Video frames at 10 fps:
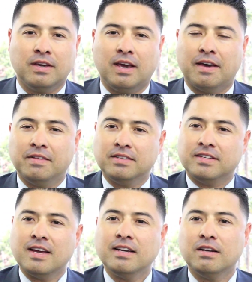And then
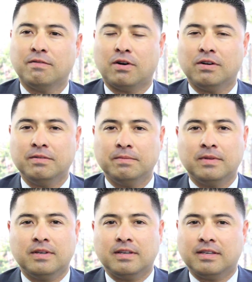second of all,
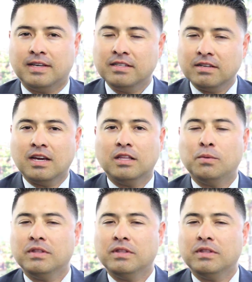get together